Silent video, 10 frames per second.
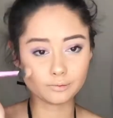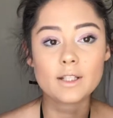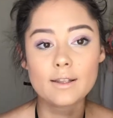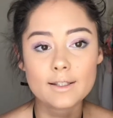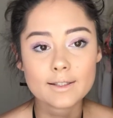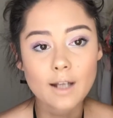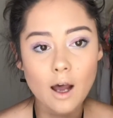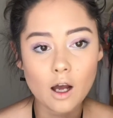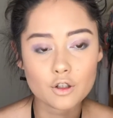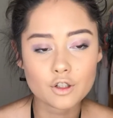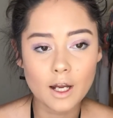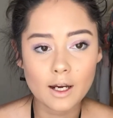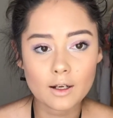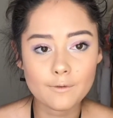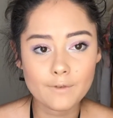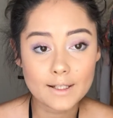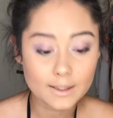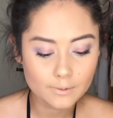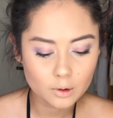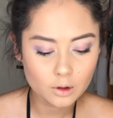Take this Tarte shade
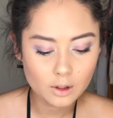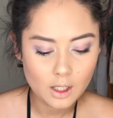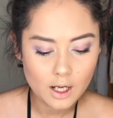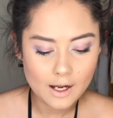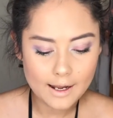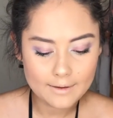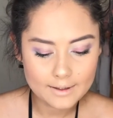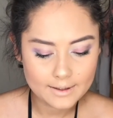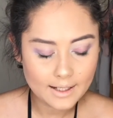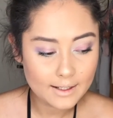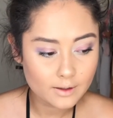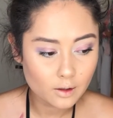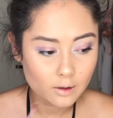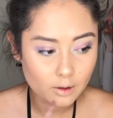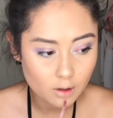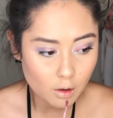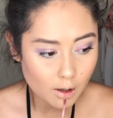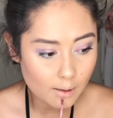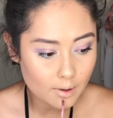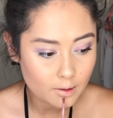Festival, and this stays on
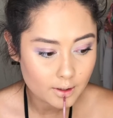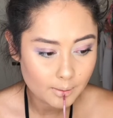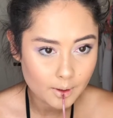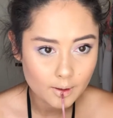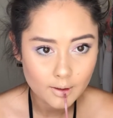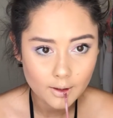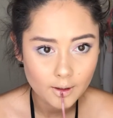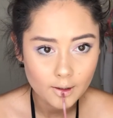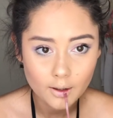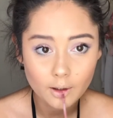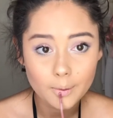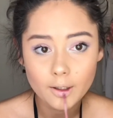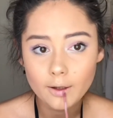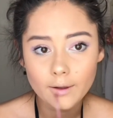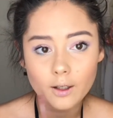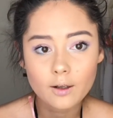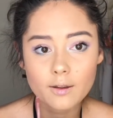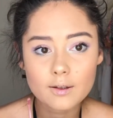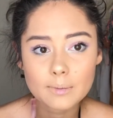quite well, so I'm gonna apply that.